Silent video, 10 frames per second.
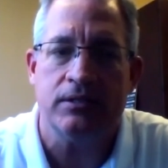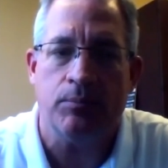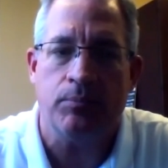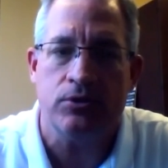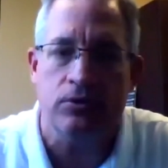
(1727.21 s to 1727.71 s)
to
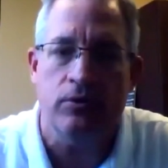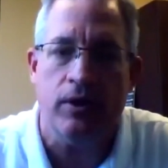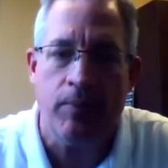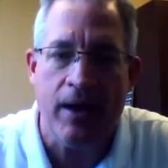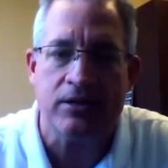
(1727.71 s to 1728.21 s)
pursue their
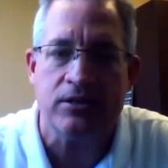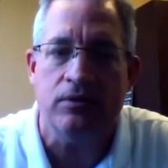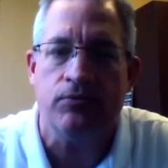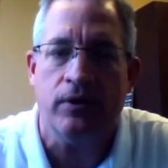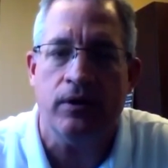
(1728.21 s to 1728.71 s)

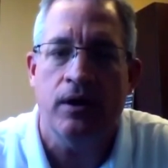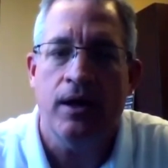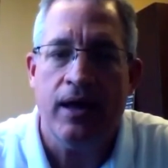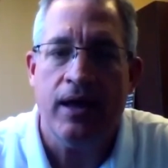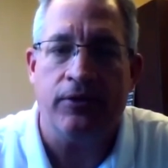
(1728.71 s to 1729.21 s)
passion for
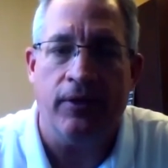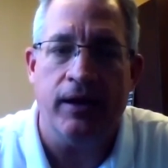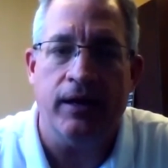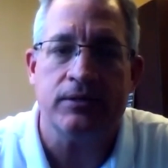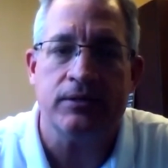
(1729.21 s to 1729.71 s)

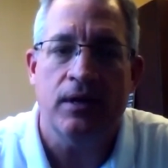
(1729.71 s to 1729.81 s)
athletics.